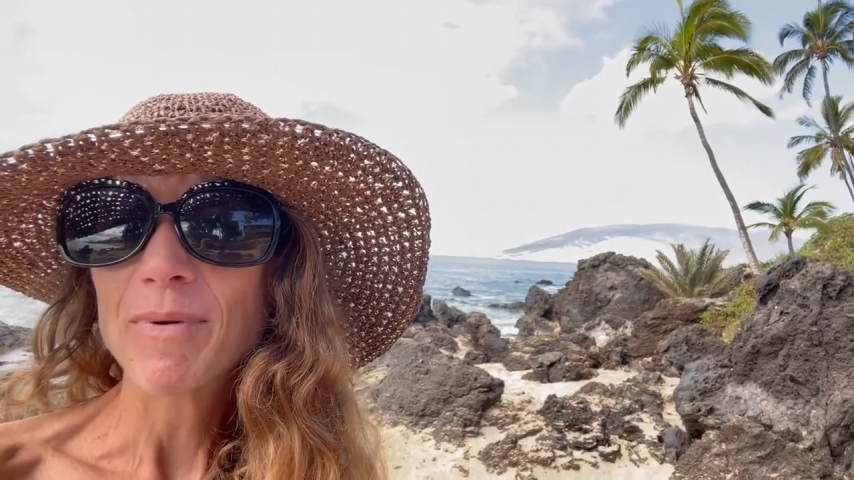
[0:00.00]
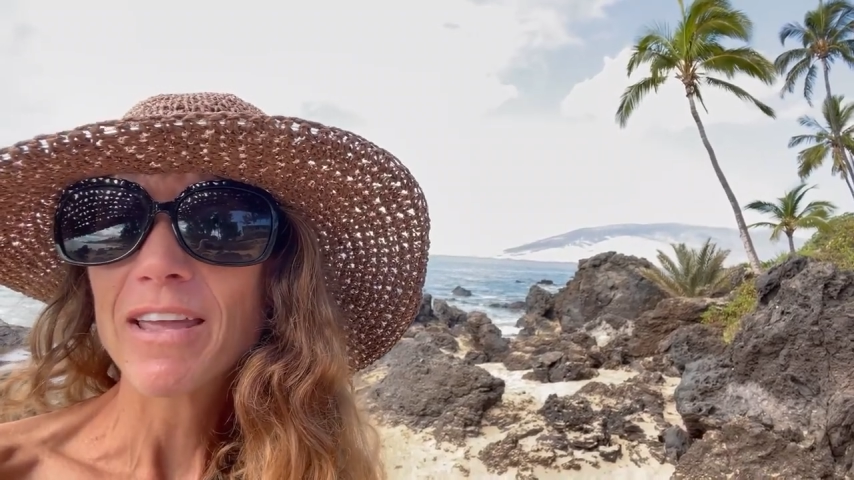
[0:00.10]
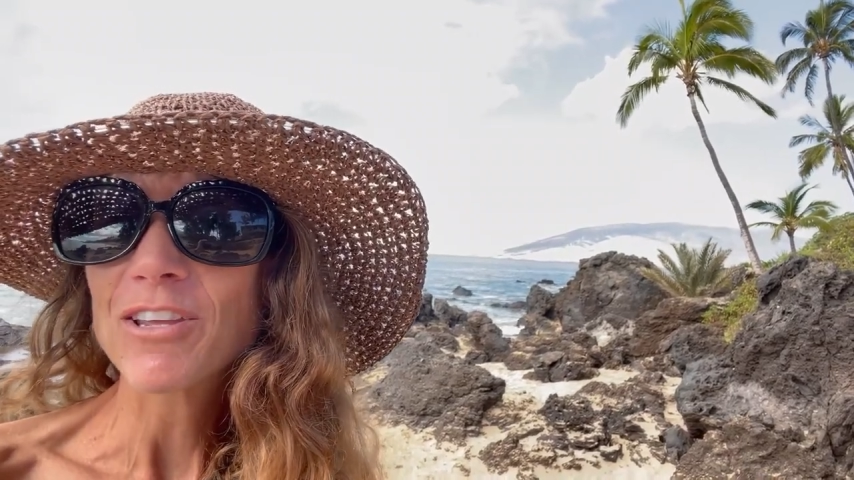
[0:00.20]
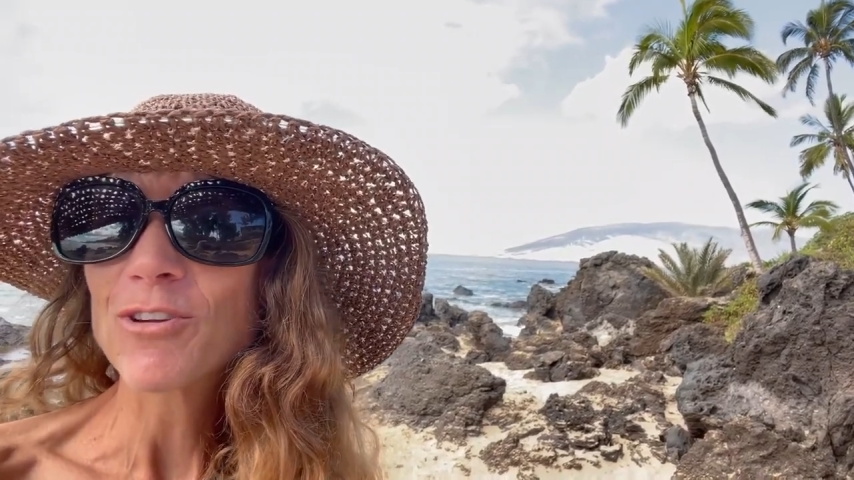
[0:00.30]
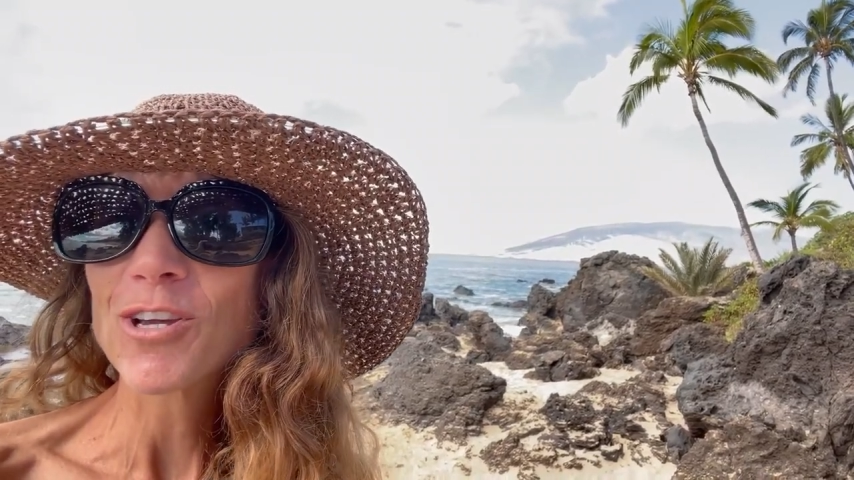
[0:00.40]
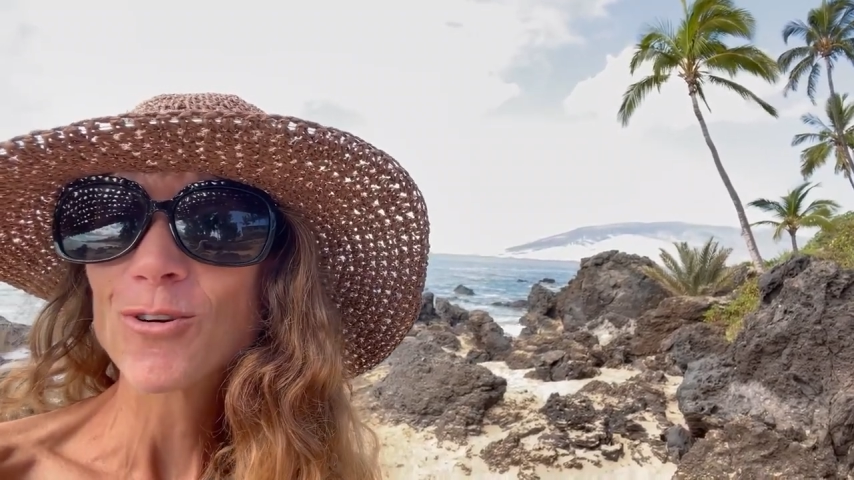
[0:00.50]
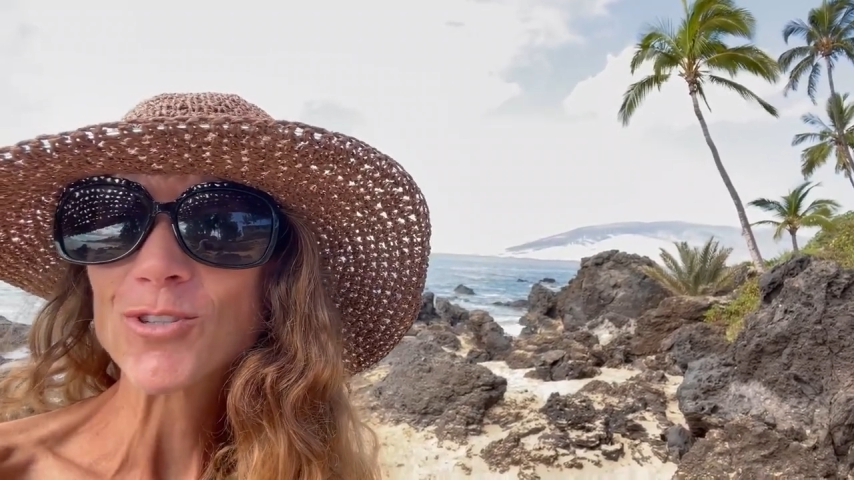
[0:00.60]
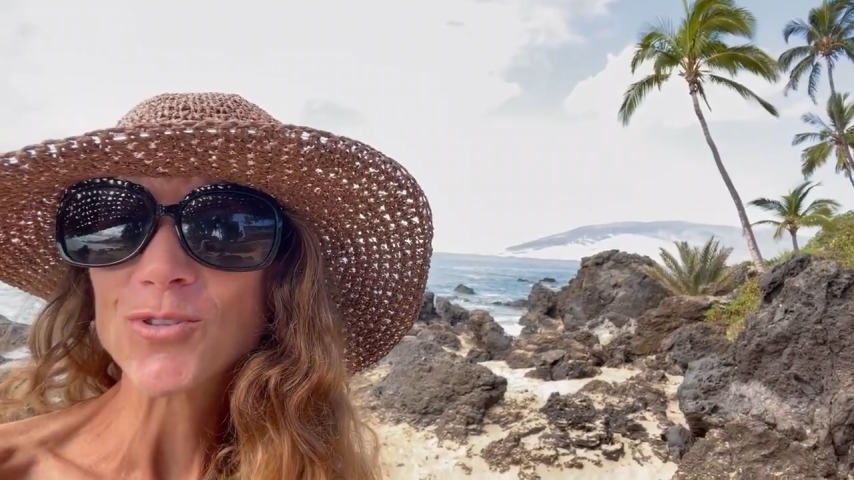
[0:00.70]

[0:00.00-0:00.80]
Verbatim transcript: You can go to